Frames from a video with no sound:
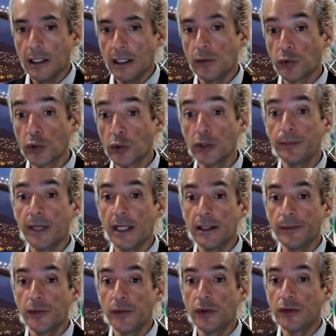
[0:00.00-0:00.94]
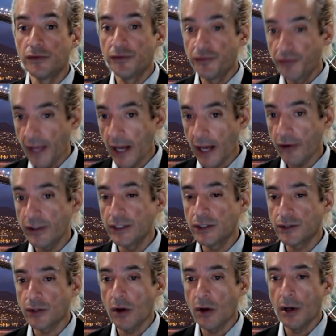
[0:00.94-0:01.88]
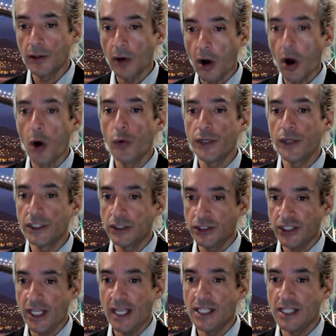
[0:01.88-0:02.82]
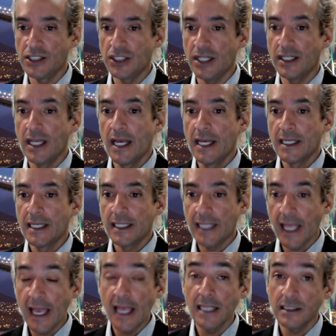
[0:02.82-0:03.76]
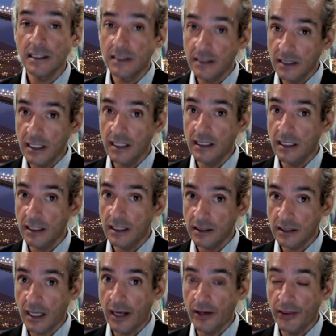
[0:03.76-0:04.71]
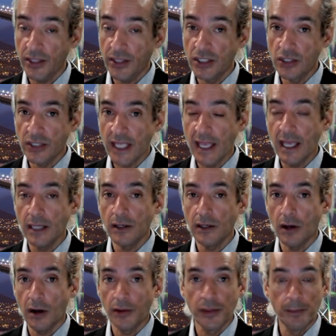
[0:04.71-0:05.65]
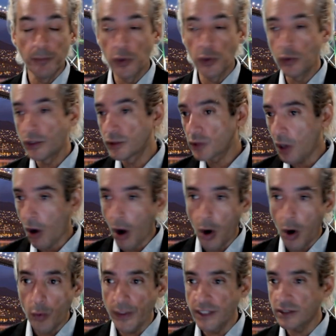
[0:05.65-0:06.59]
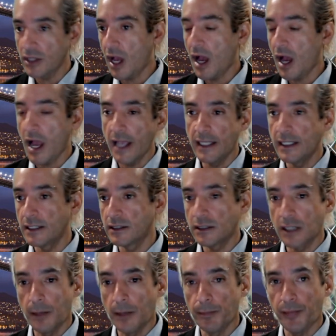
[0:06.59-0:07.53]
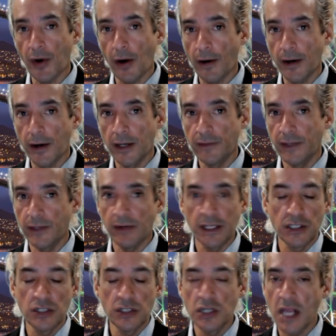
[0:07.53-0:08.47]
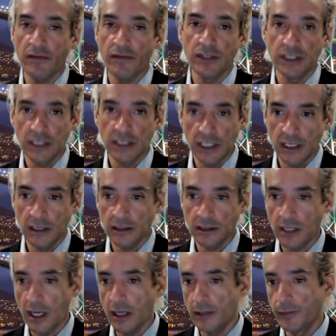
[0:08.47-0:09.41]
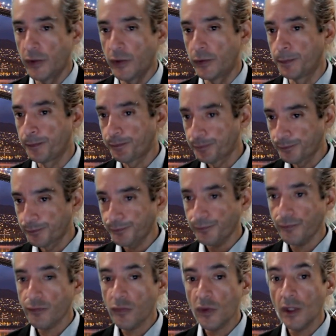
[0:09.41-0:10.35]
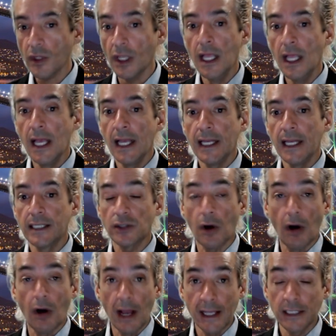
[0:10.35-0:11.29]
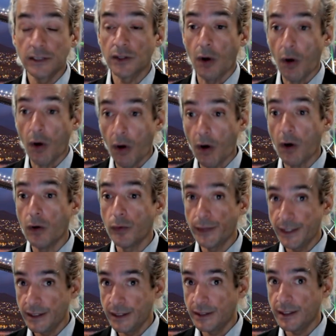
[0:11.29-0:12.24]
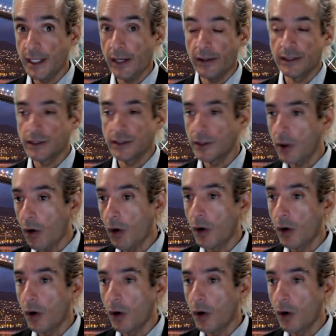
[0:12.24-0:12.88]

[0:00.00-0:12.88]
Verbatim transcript: Okay, ruled by the moon, very strong, always changing. Can't see the entire thing. You can't. The moon is always hiding some part of it, right? You never see the entire moon. It's and it's always there. It's an